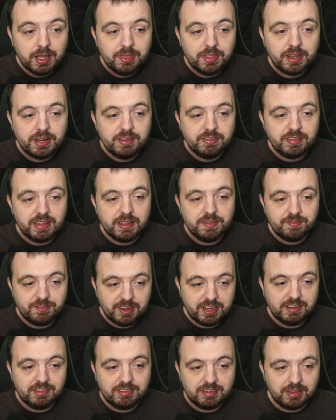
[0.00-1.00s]
and that is they have
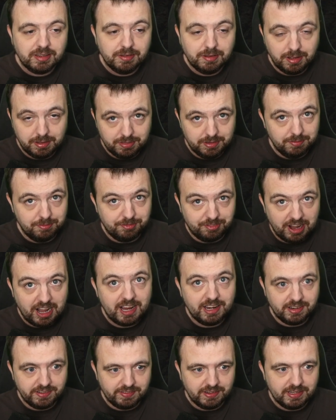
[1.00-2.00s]
fixed, and
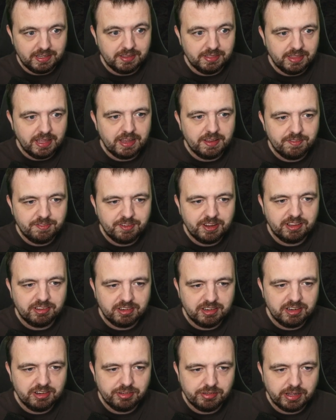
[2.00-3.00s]
finally they have fixed
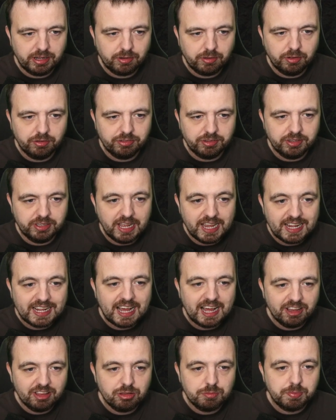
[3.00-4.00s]
an issue that caused the deck
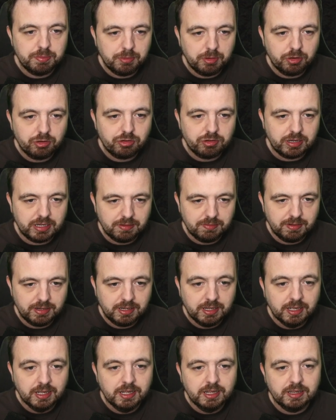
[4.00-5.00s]
hands promotion
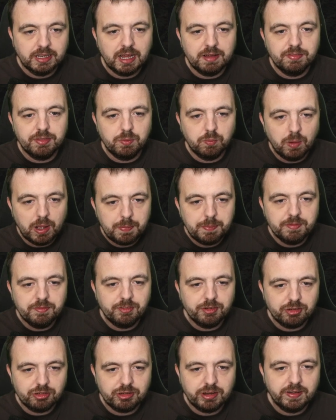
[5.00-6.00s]
earring to have the weapon
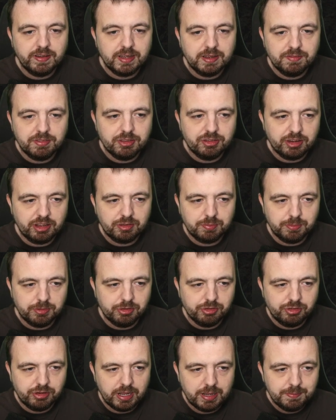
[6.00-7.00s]
functionality of the
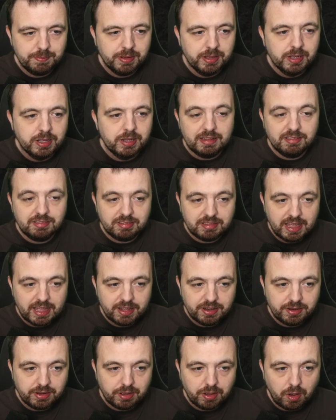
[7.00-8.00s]
Jasper's gem
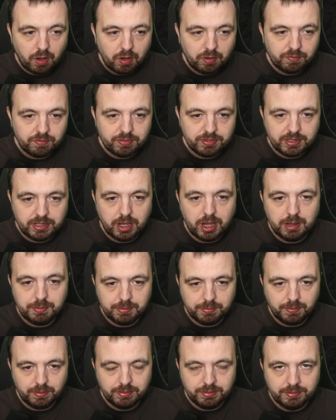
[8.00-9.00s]
instead of the
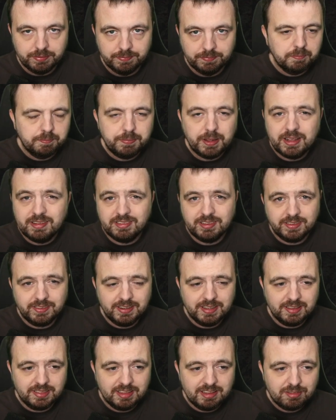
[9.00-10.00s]
armor one.
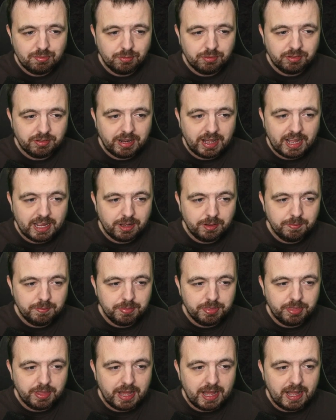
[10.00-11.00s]
Basically, this was an
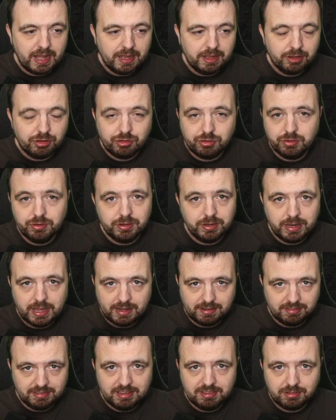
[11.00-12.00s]
item that shouldn't
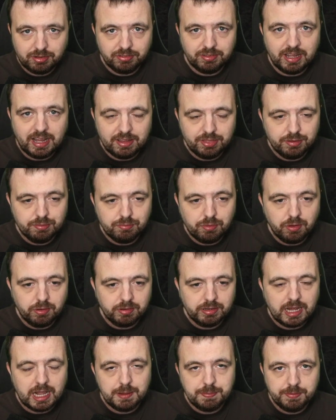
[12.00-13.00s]
exist because it had the
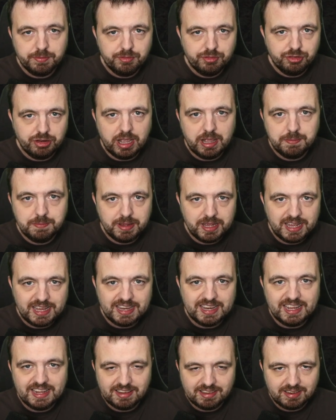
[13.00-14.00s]
wrong type of gem
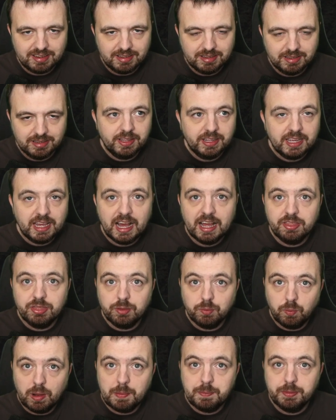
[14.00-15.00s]
in it. I think it had
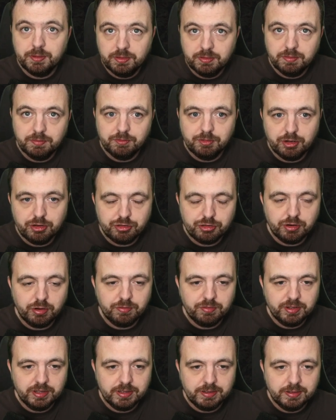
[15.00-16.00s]
the weapon version
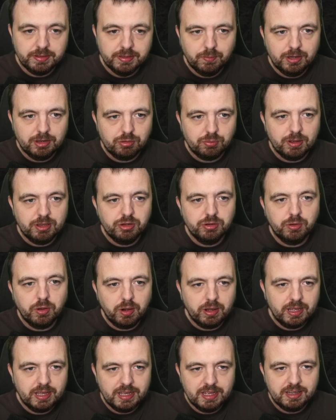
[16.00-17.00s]
of it, which when you
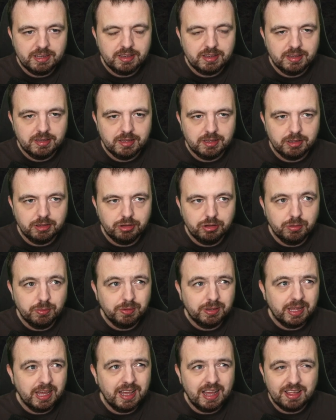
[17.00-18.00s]
got hit, you
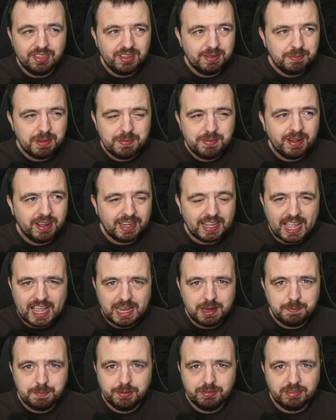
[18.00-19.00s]
would get, I think, maybe like
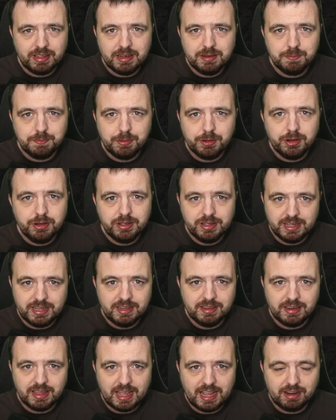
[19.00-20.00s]
8% per
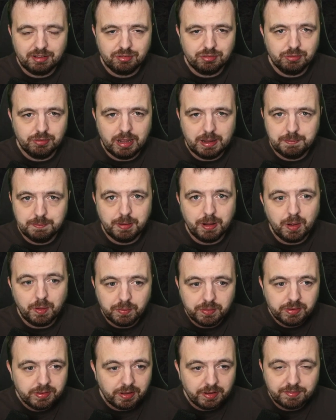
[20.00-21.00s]
hit extra
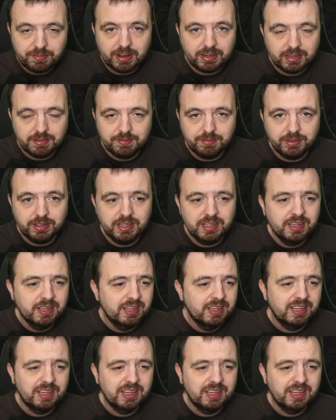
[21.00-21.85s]
empower effectively.